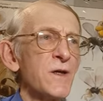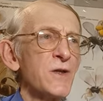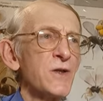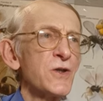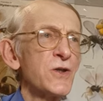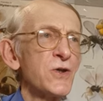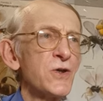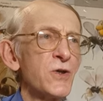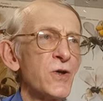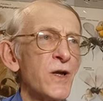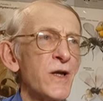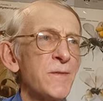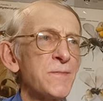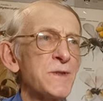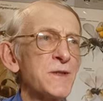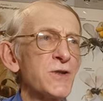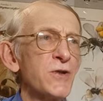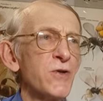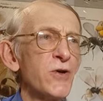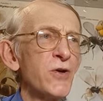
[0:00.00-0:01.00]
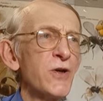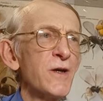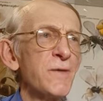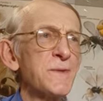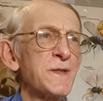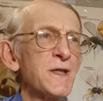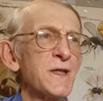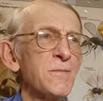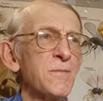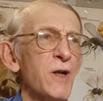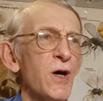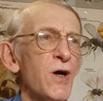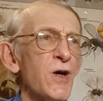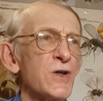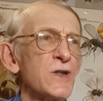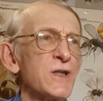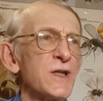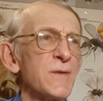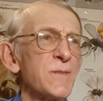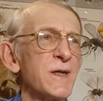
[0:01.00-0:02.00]
tulips in
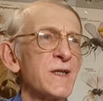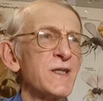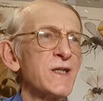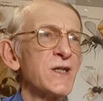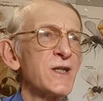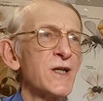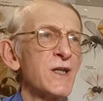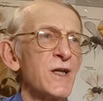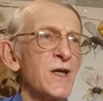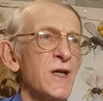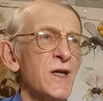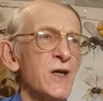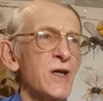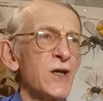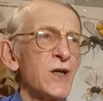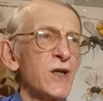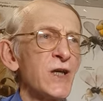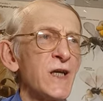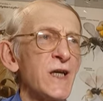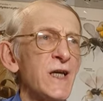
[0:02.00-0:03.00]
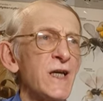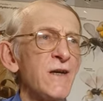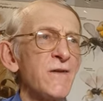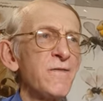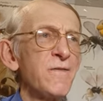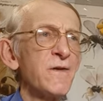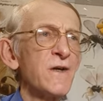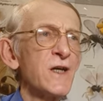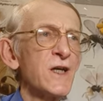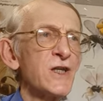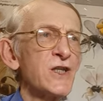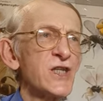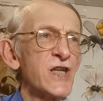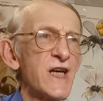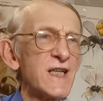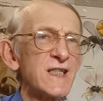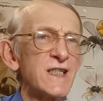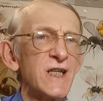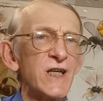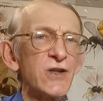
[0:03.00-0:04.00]
blossom, and Kyiv
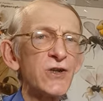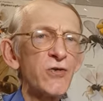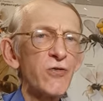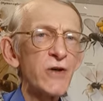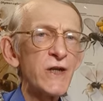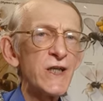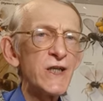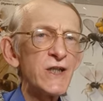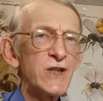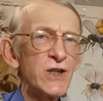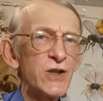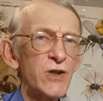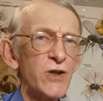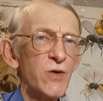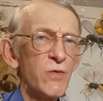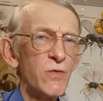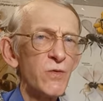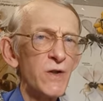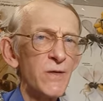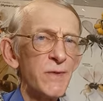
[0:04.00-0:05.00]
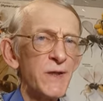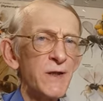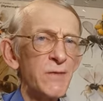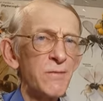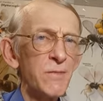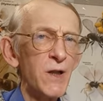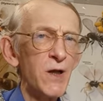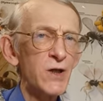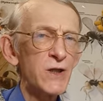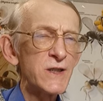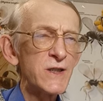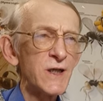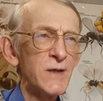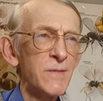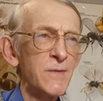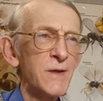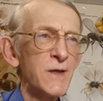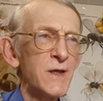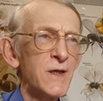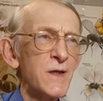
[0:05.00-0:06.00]
chestnut trees will be in
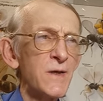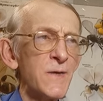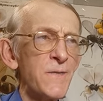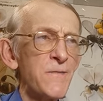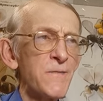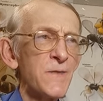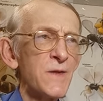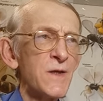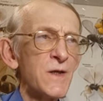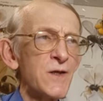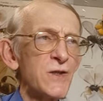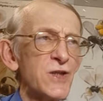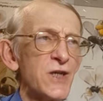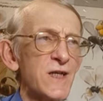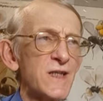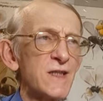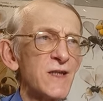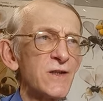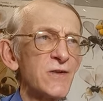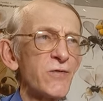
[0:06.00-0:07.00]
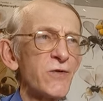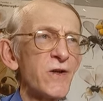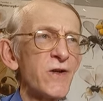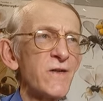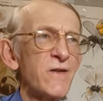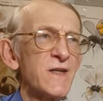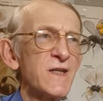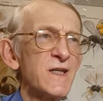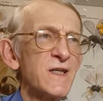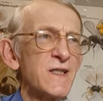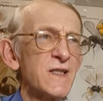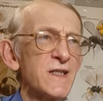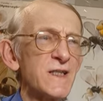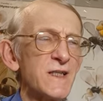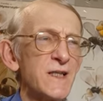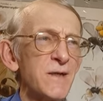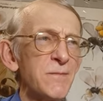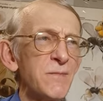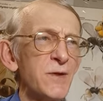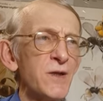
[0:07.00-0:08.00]
blossom. Chestnut tree, this is a
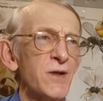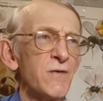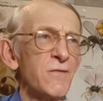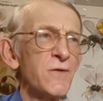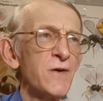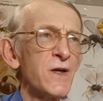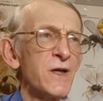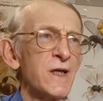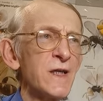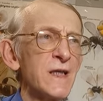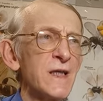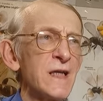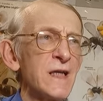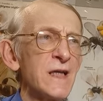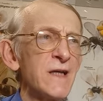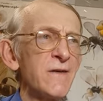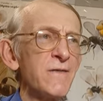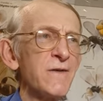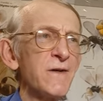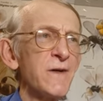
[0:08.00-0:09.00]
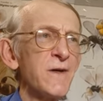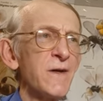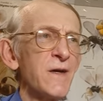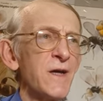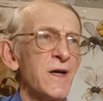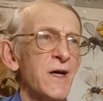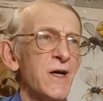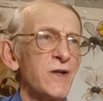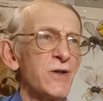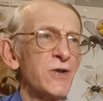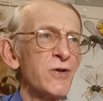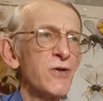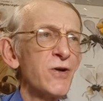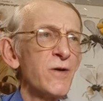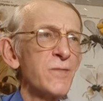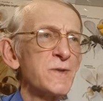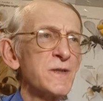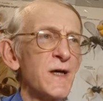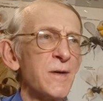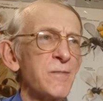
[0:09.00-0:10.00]
symbol of Kyiv, and
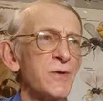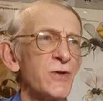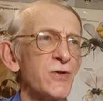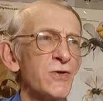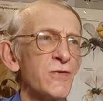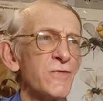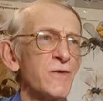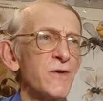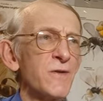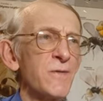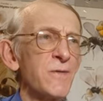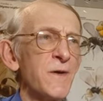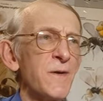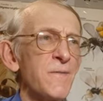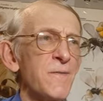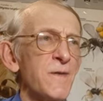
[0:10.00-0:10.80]
tulips are beautiful